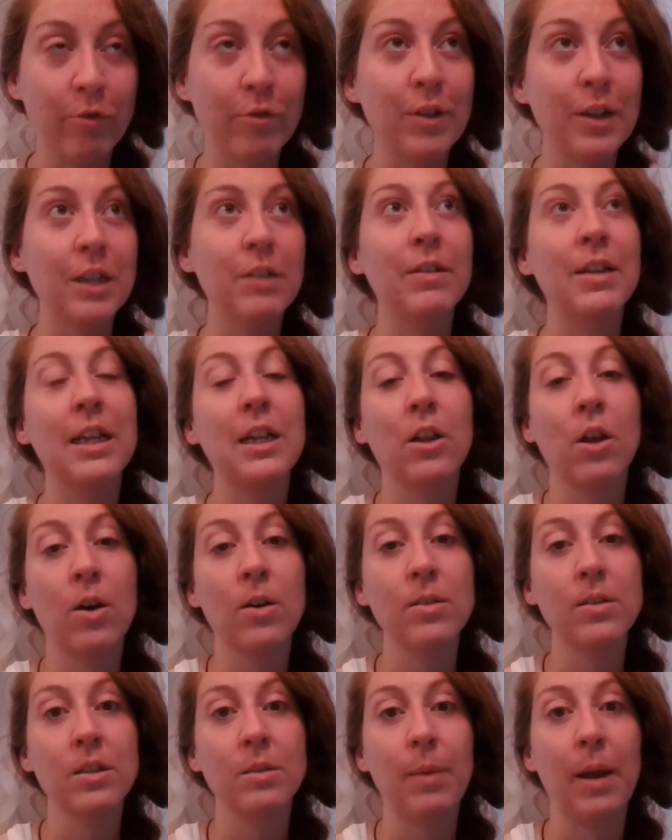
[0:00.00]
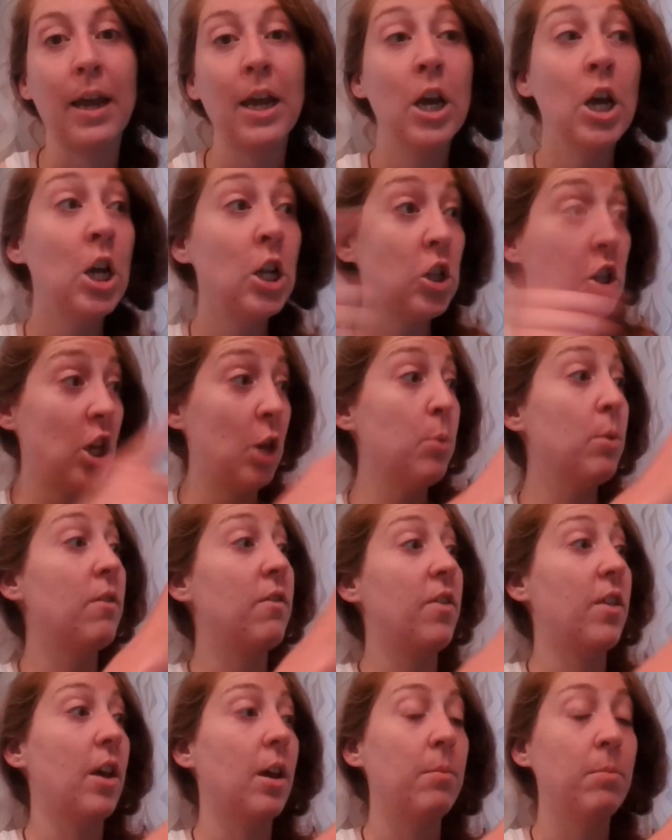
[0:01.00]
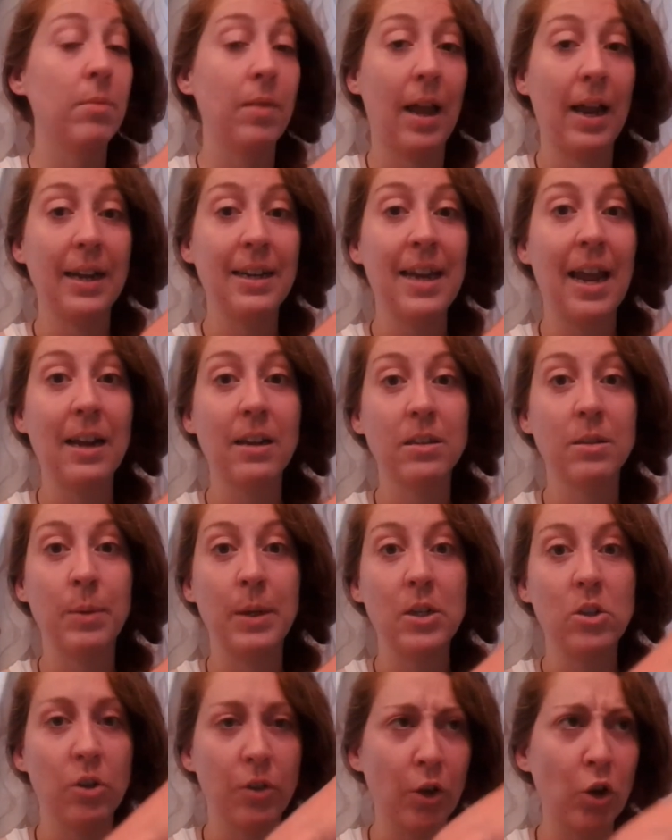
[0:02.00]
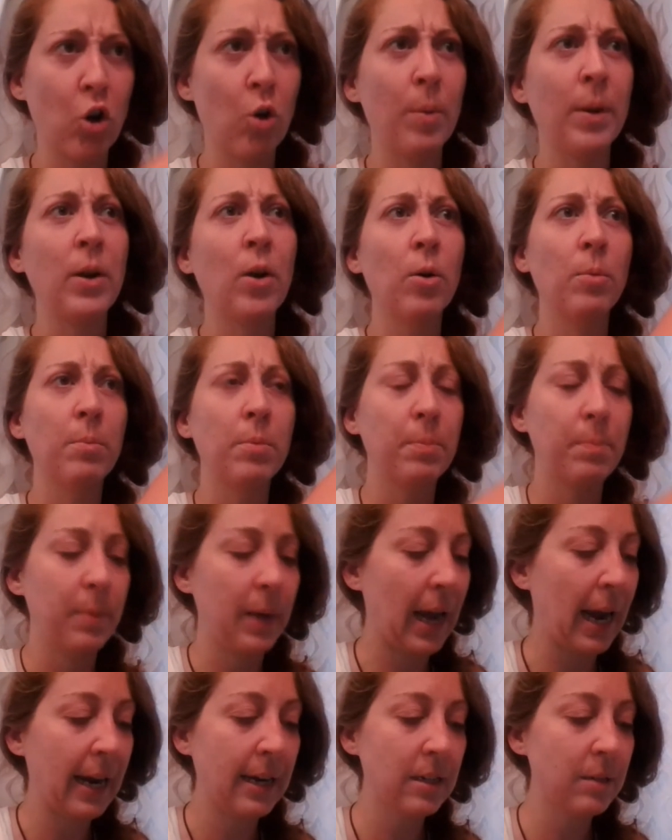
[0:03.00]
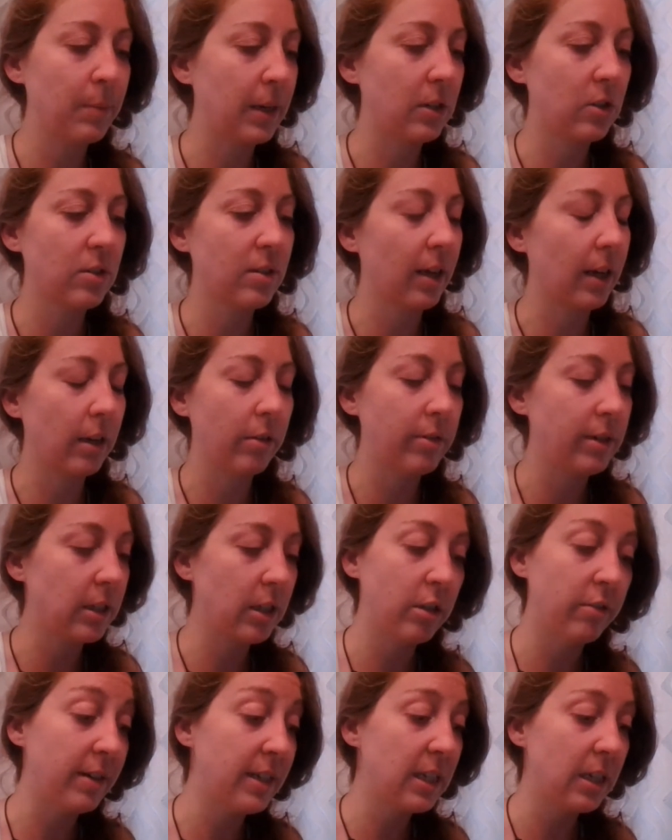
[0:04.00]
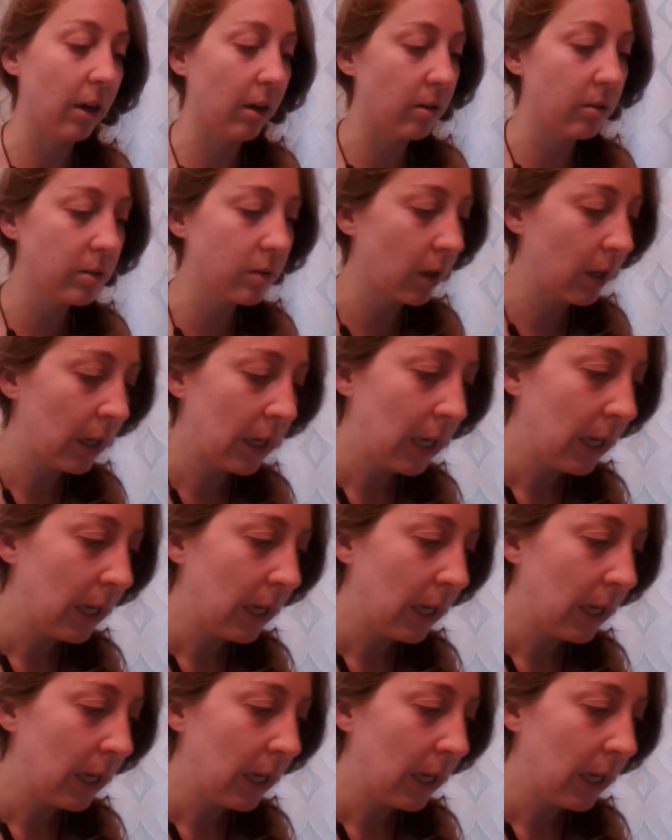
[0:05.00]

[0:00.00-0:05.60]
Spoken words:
really, really close to me. Two of them like next to each other coming up behind me. It's just like you're idiots.